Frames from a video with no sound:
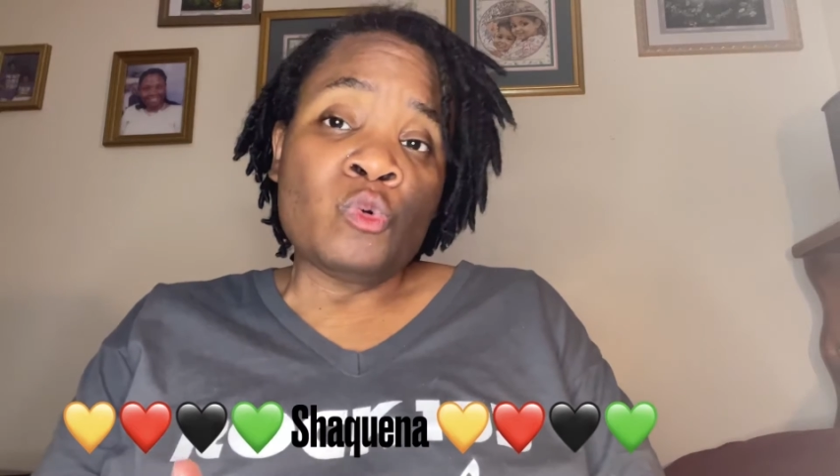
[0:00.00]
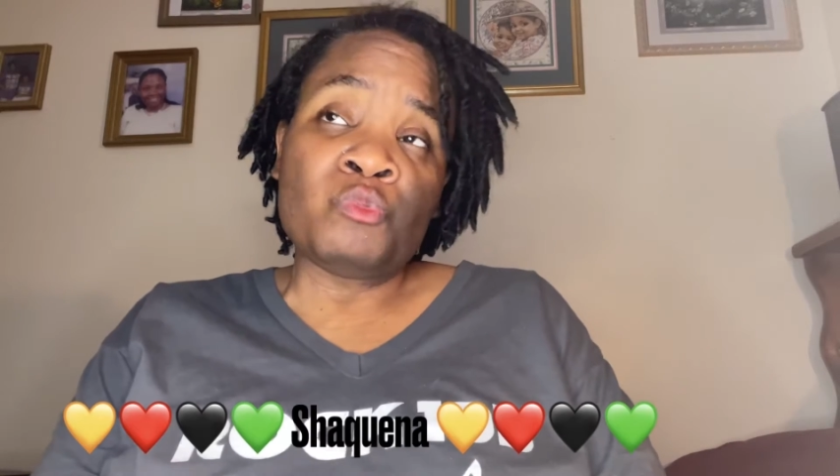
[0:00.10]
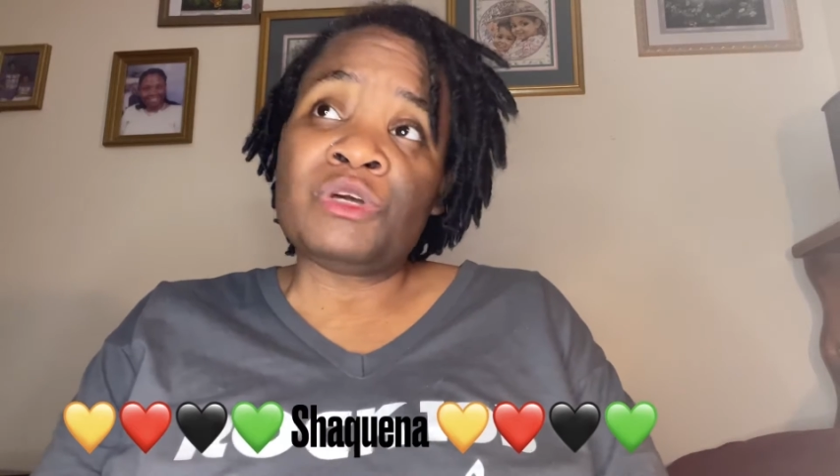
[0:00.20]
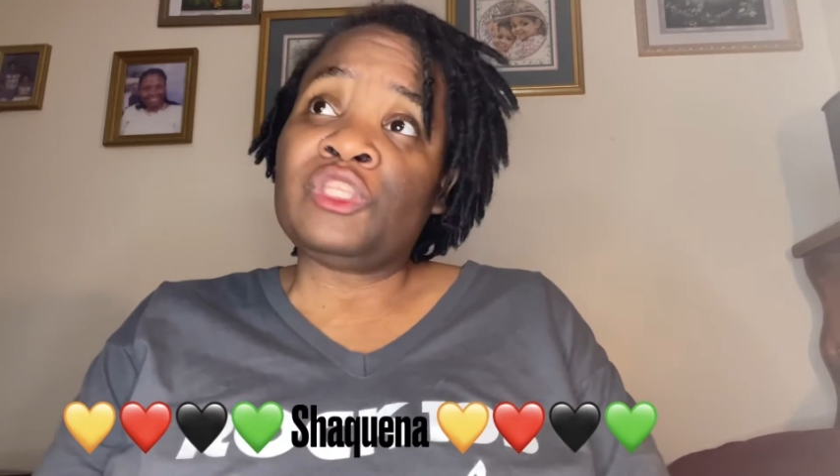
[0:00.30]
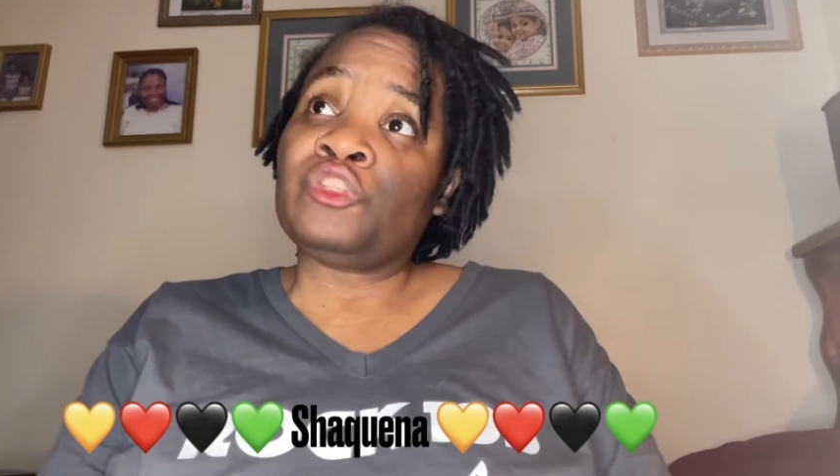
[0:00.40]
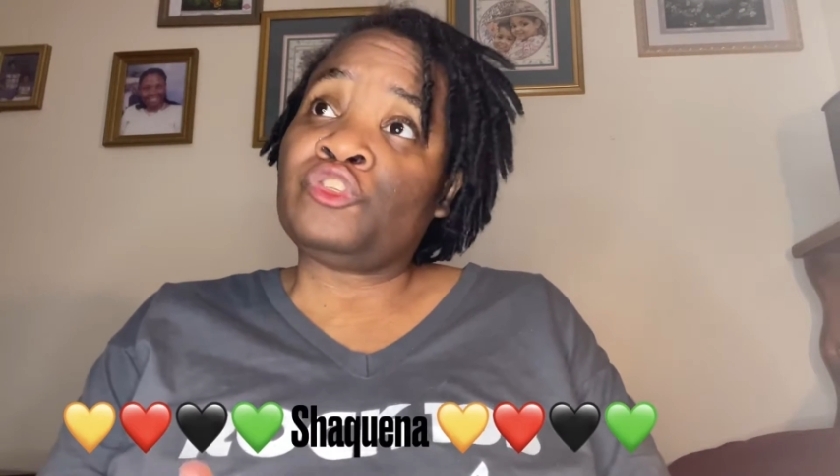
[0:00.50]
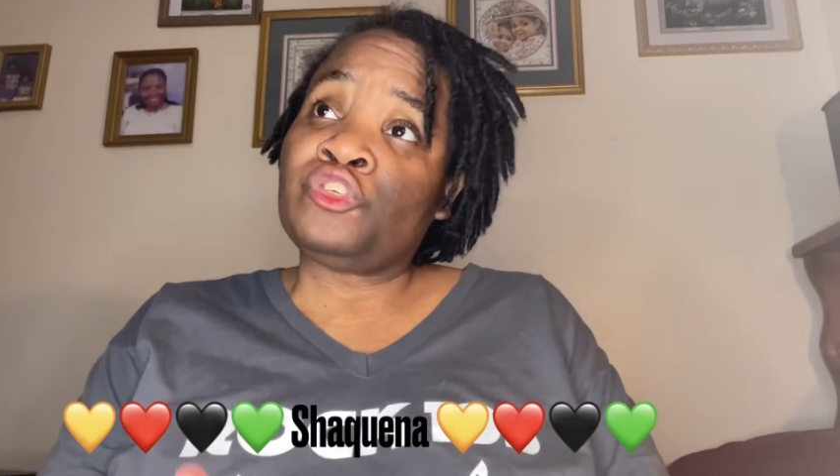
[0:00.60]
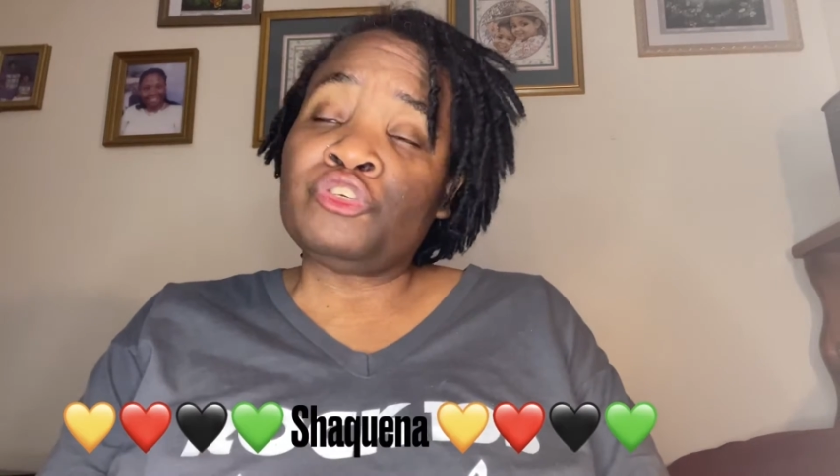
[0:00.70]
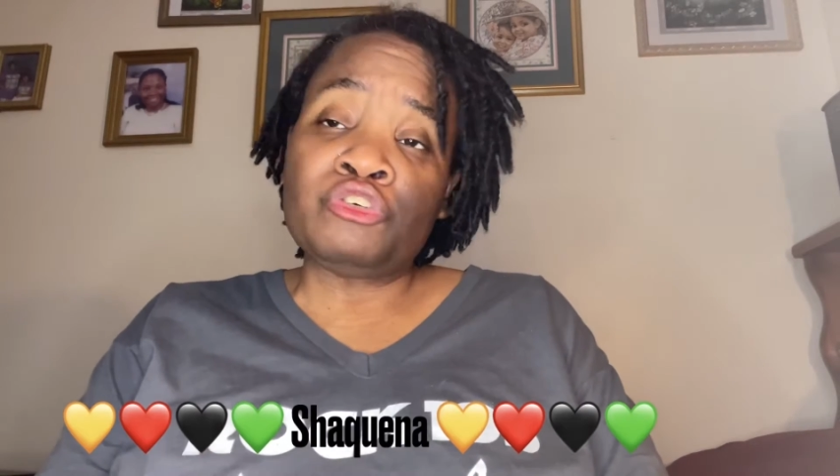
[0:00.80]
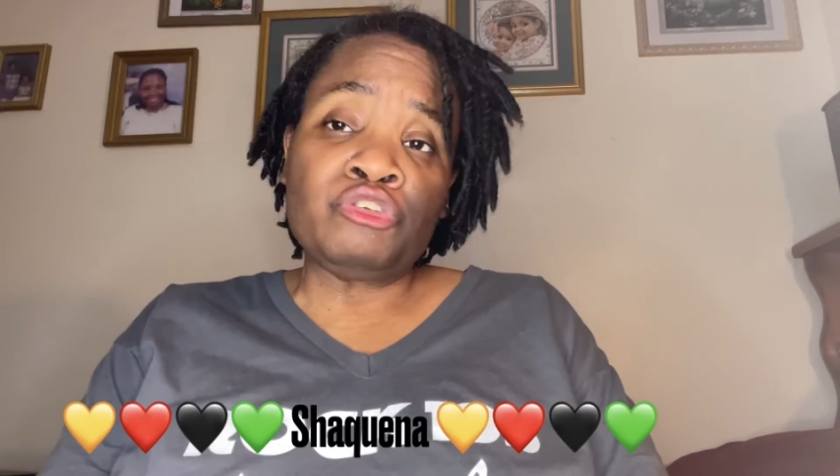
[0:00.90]
with
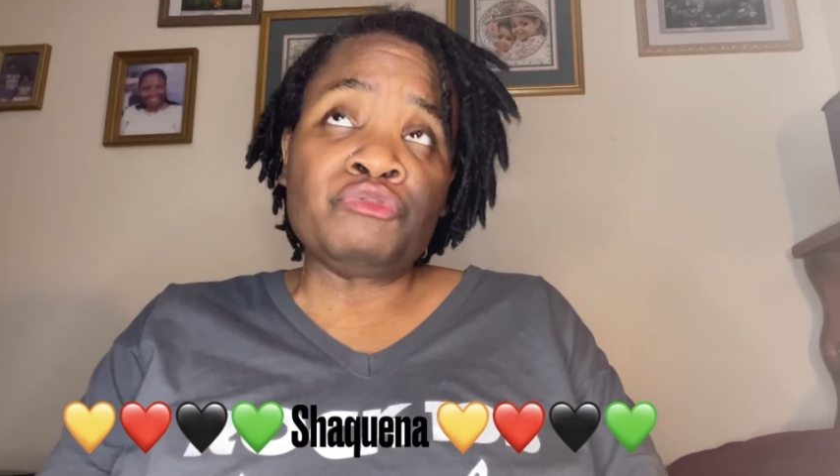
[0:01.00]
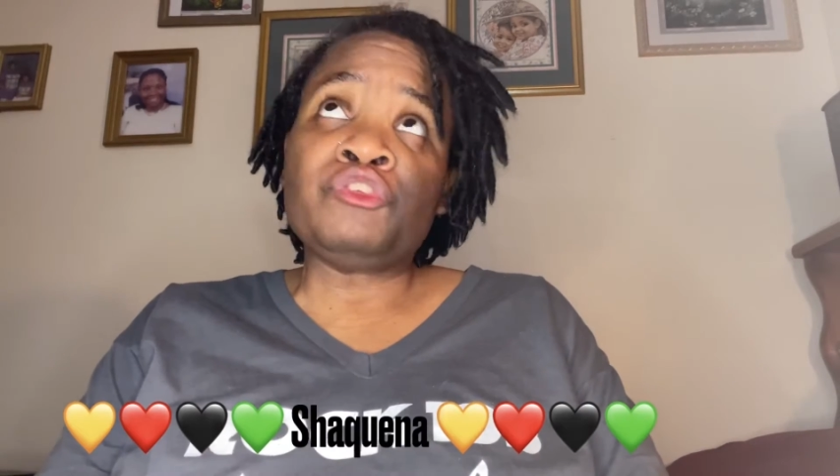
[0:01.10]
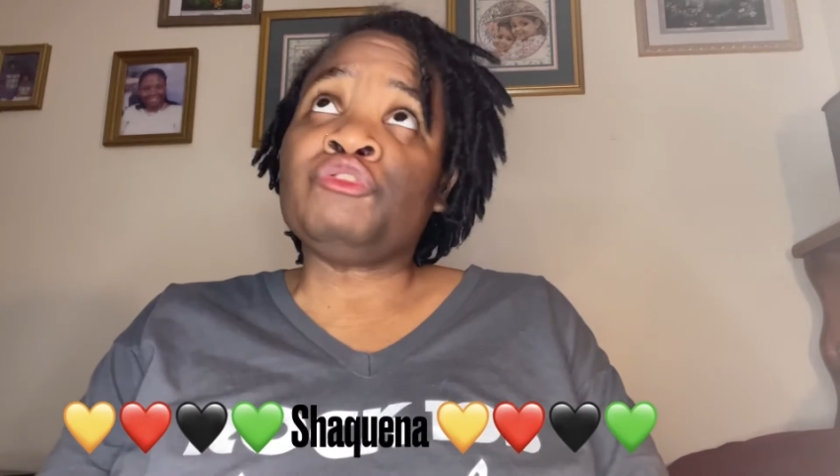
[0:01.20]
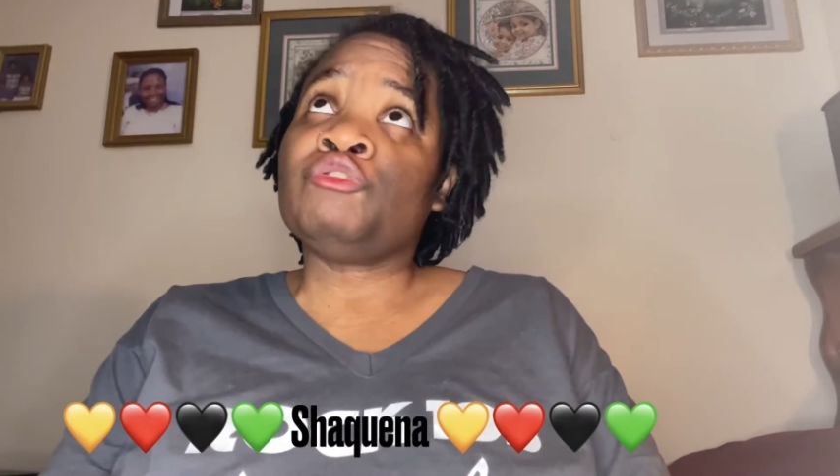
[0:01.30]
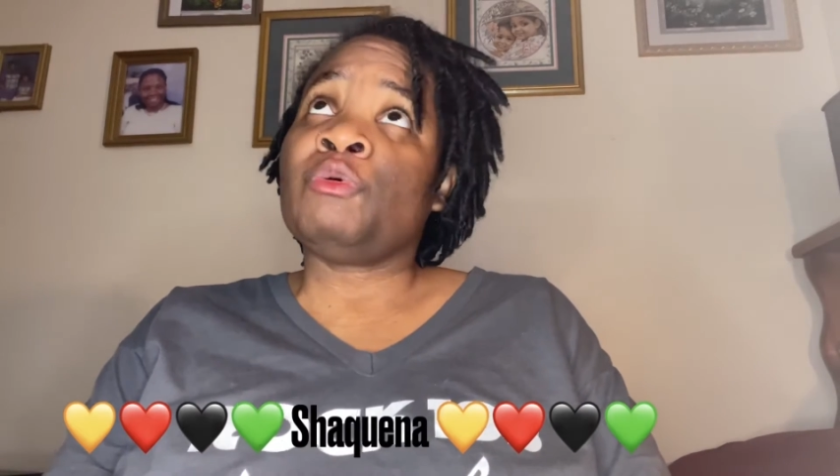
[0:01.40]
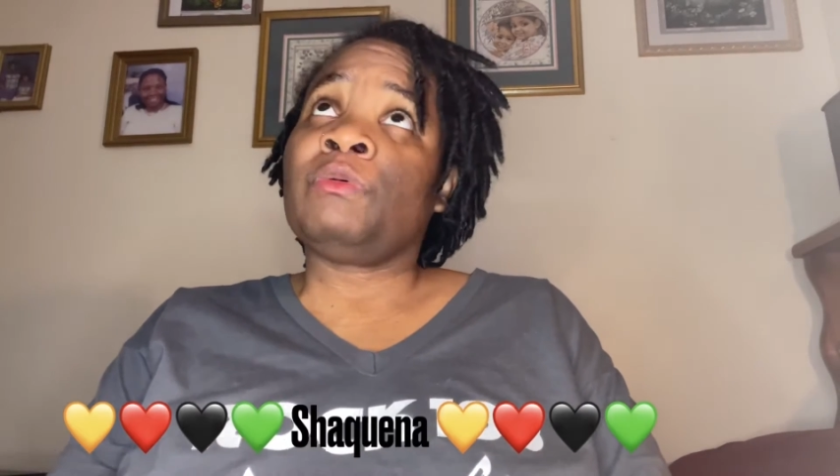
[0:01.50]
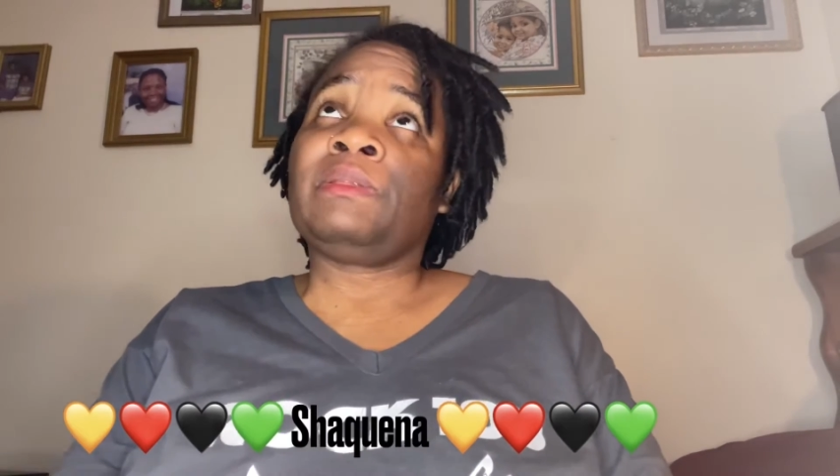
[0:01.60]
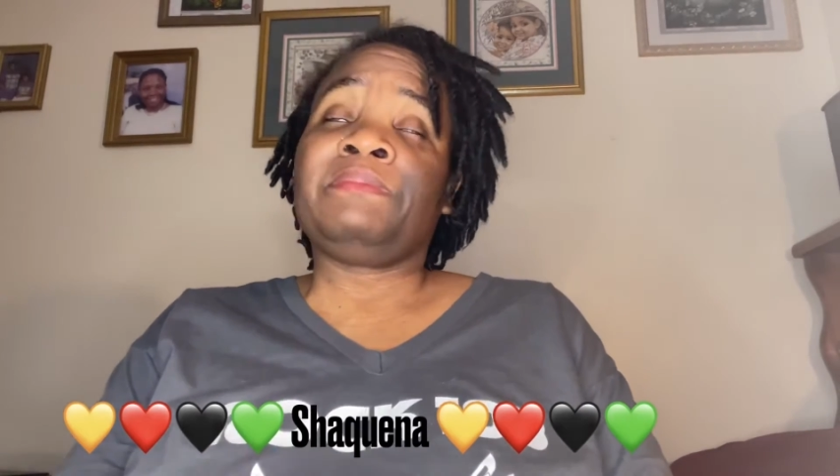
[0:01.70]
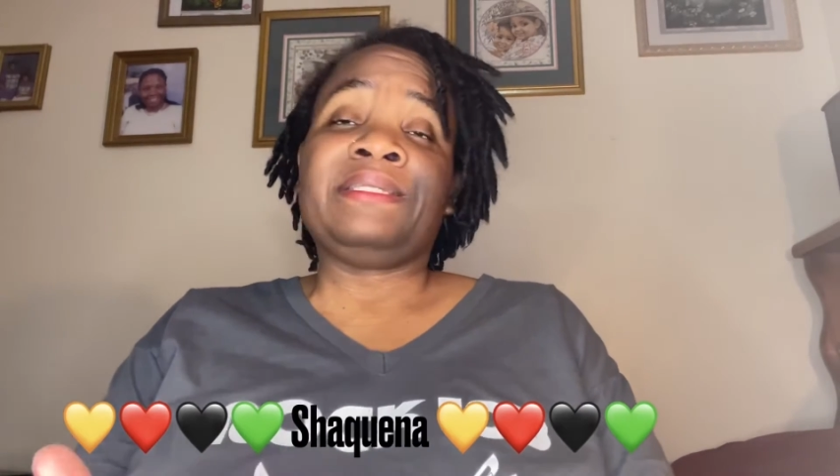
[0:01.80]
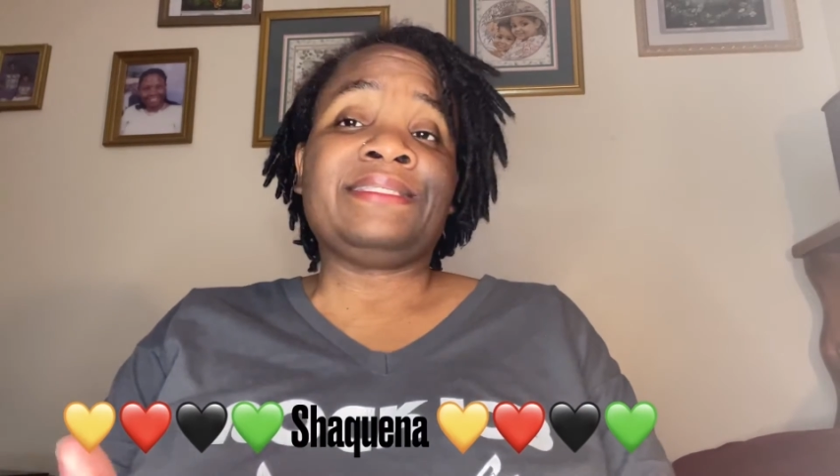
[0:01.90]
children, you don't want to be